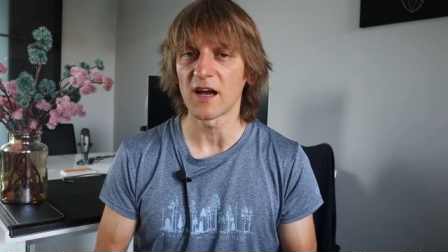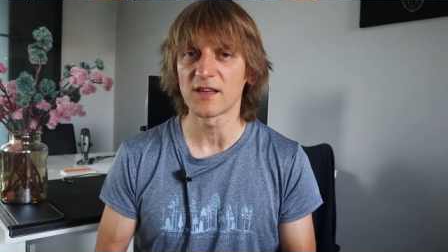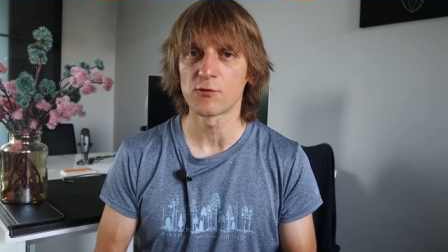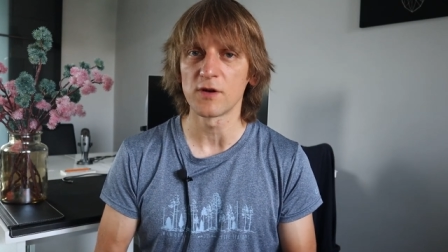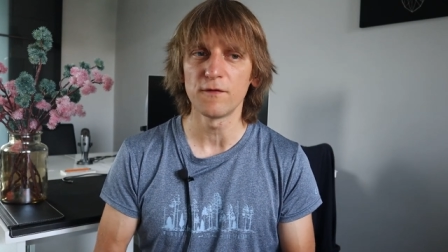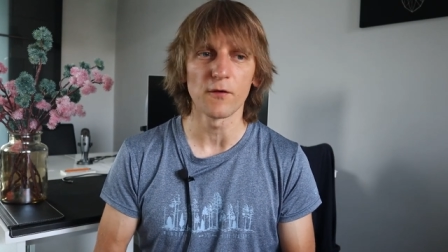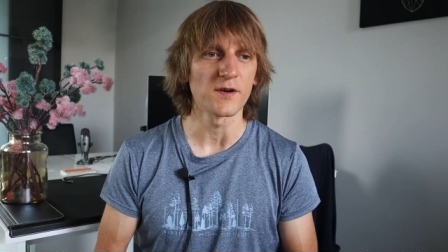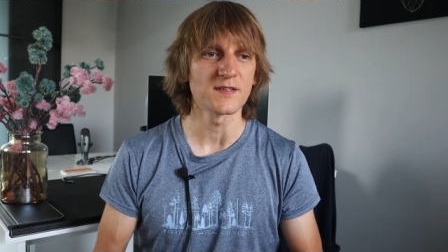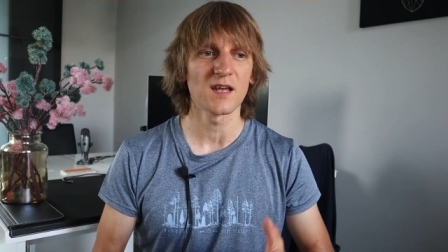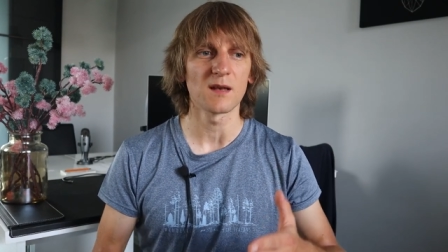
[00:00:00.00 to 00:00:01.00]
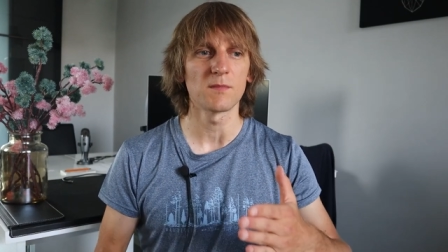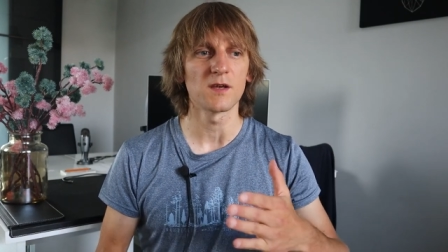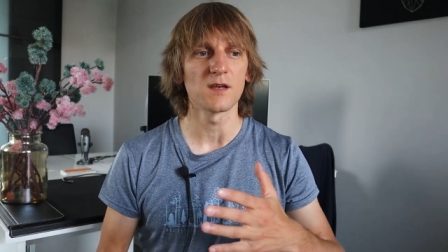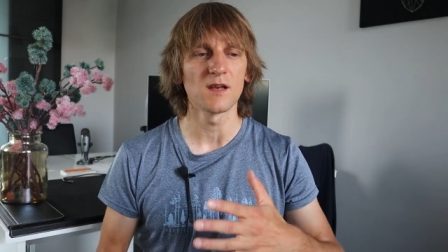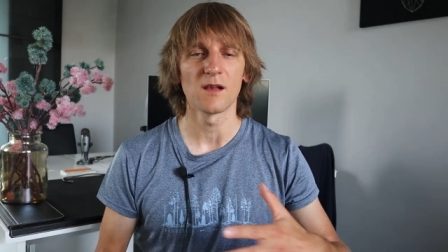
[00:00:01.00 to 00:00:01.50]
light green forest can
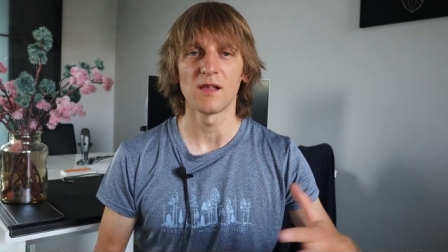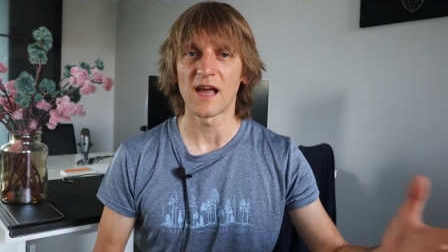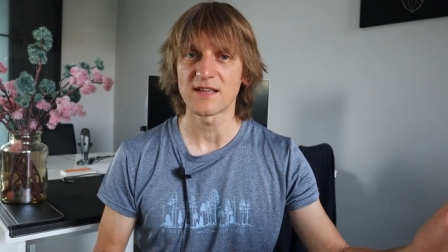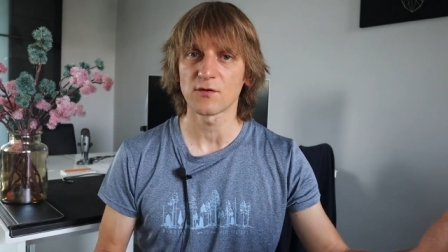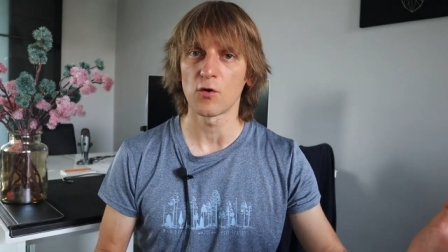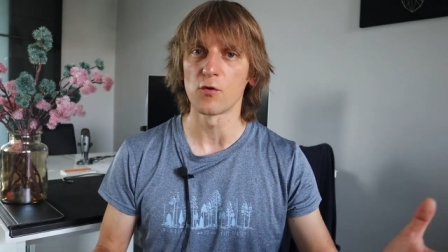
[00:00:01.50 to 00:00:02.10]
be less